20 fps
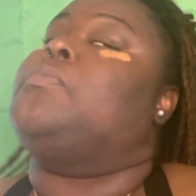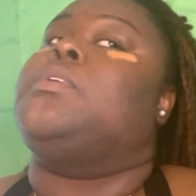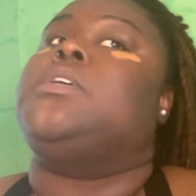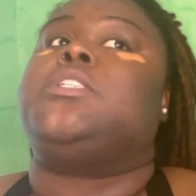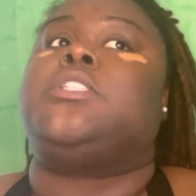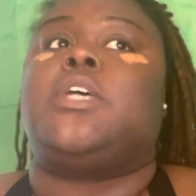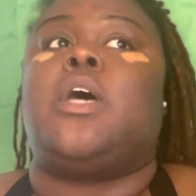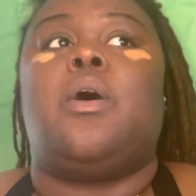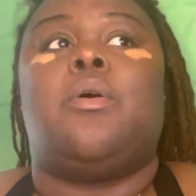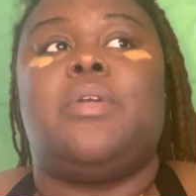
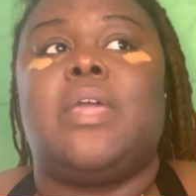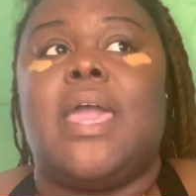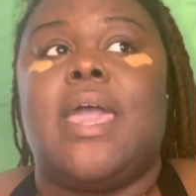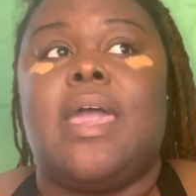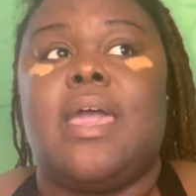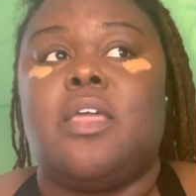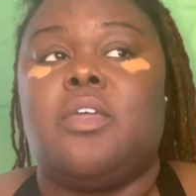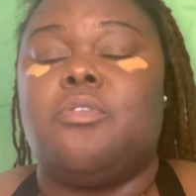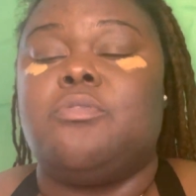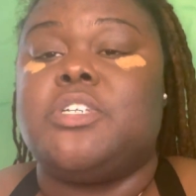So, yeah,
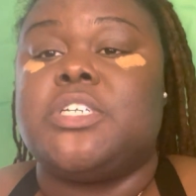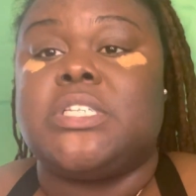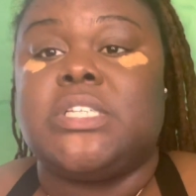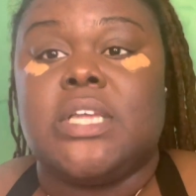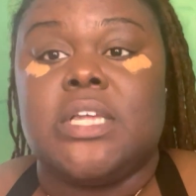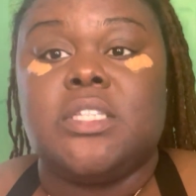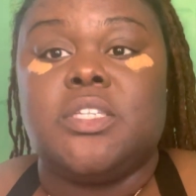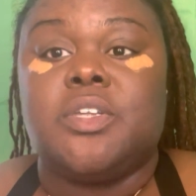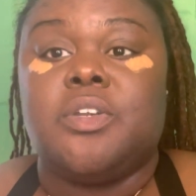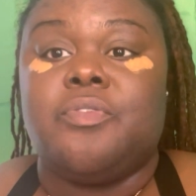you just
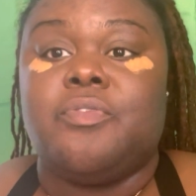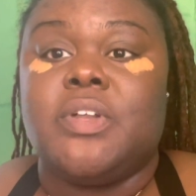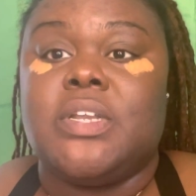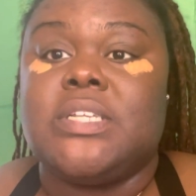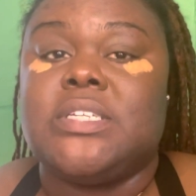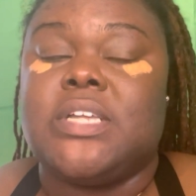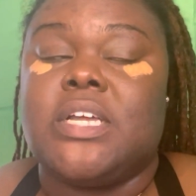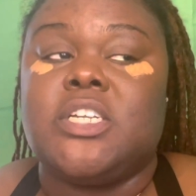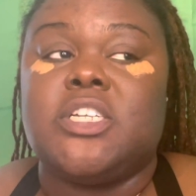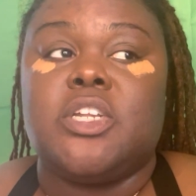get to the
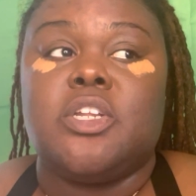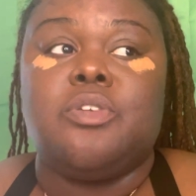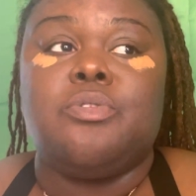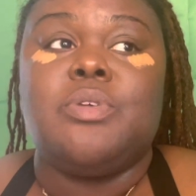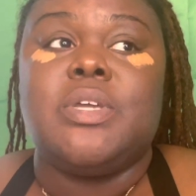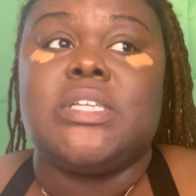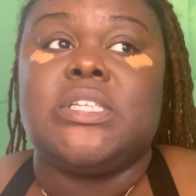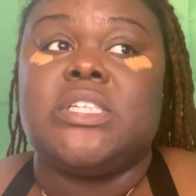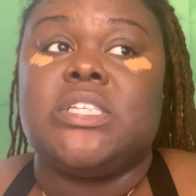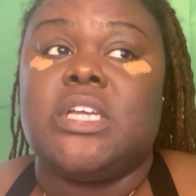realization and you
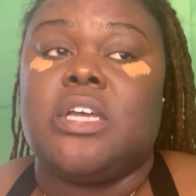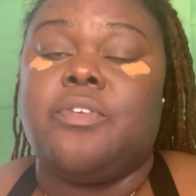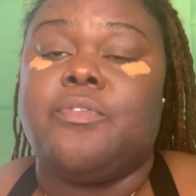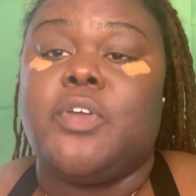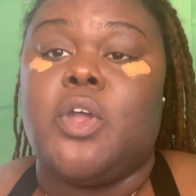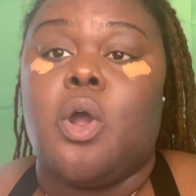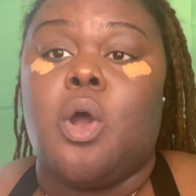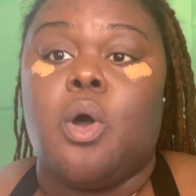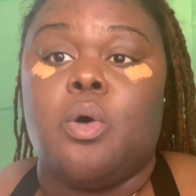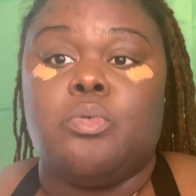get sick of
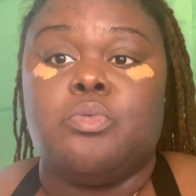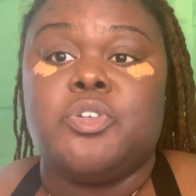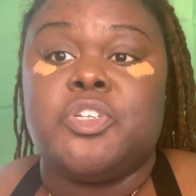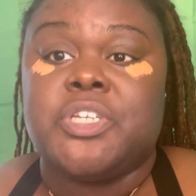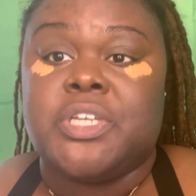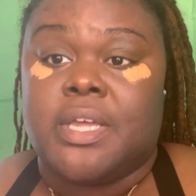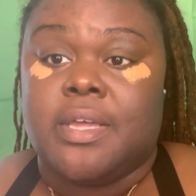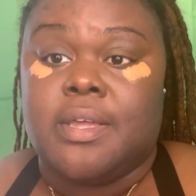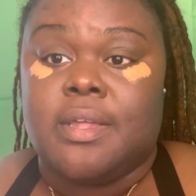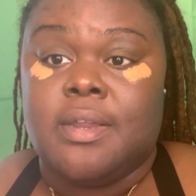your own
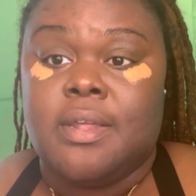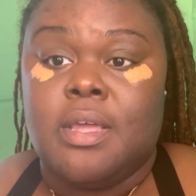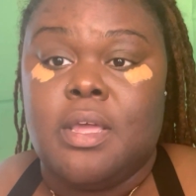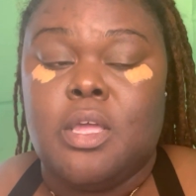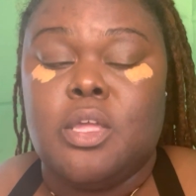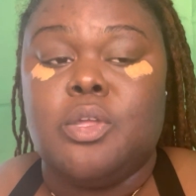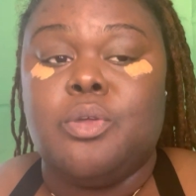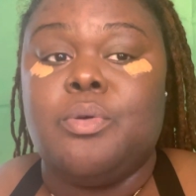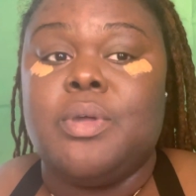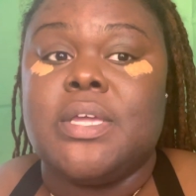shit.
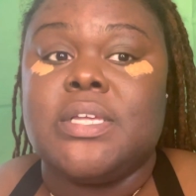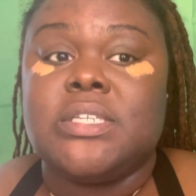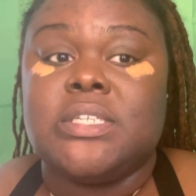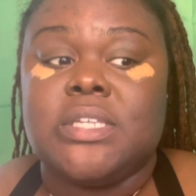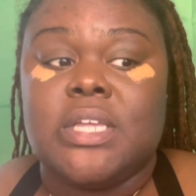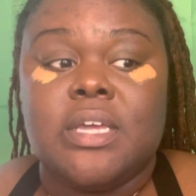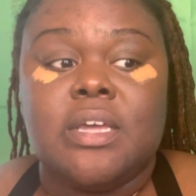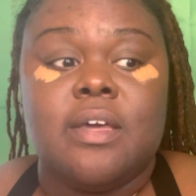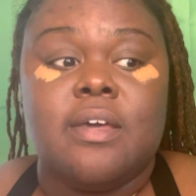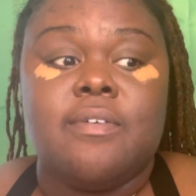You get
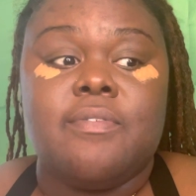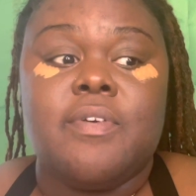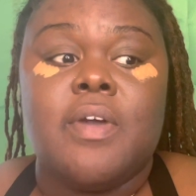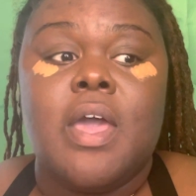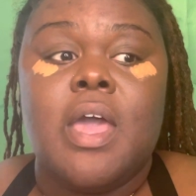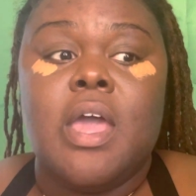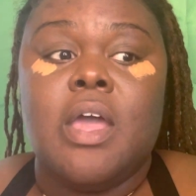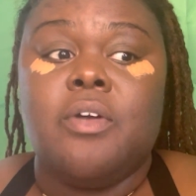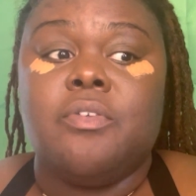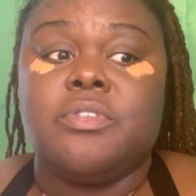sick of
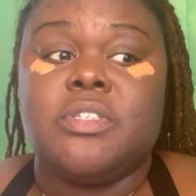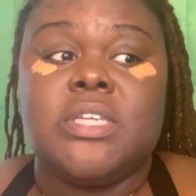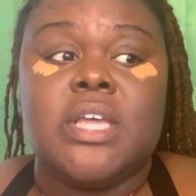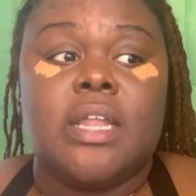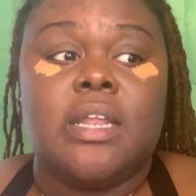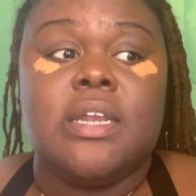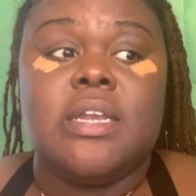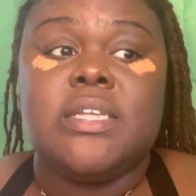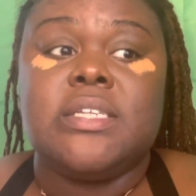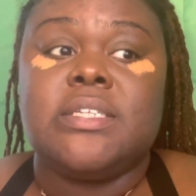
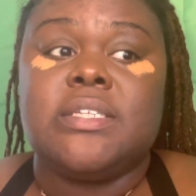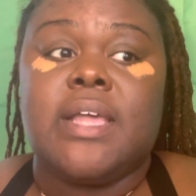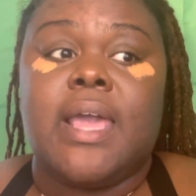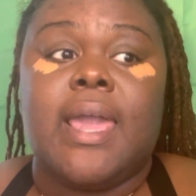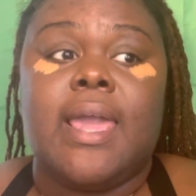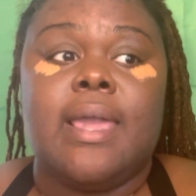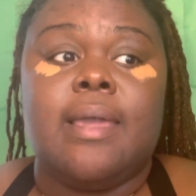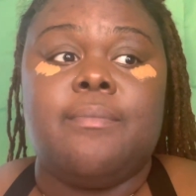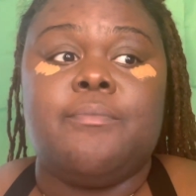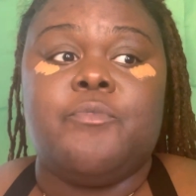telling the
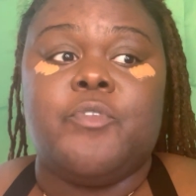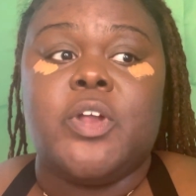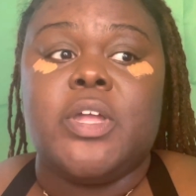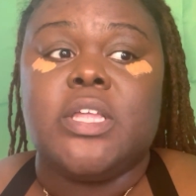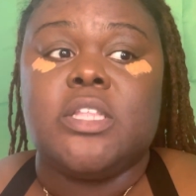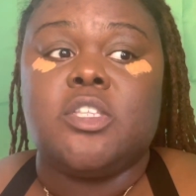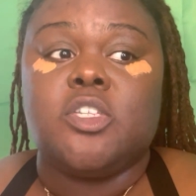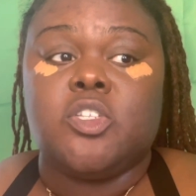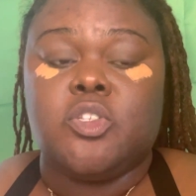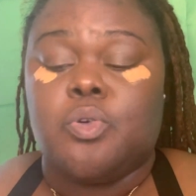same
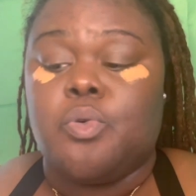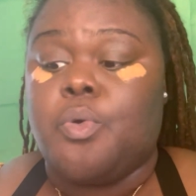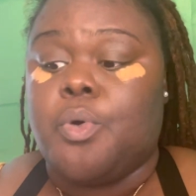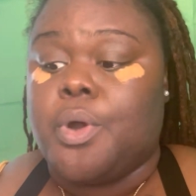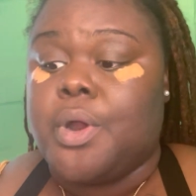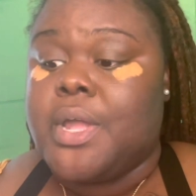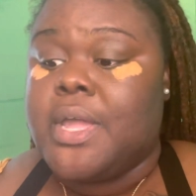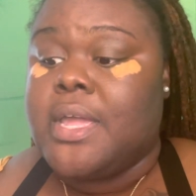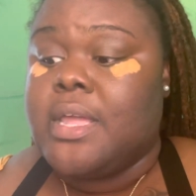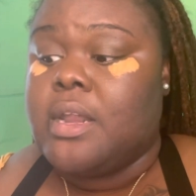freaking
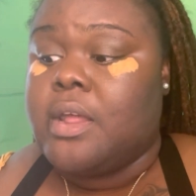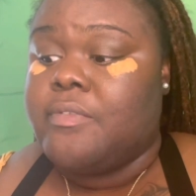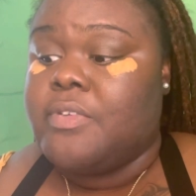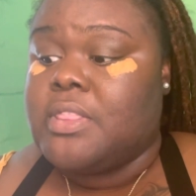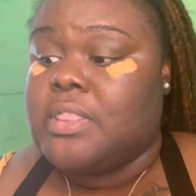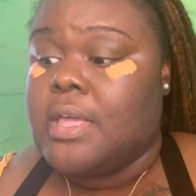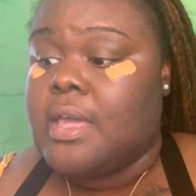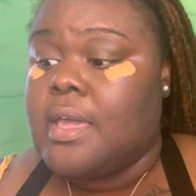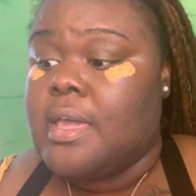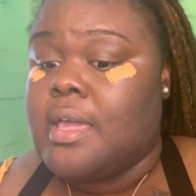story and
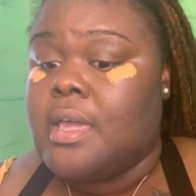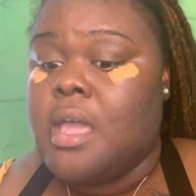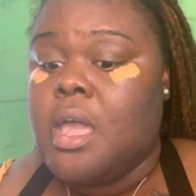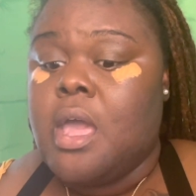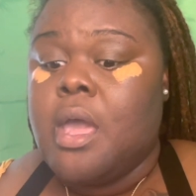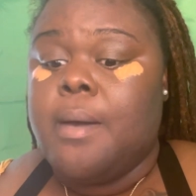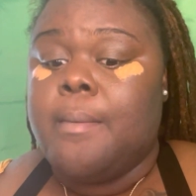everything.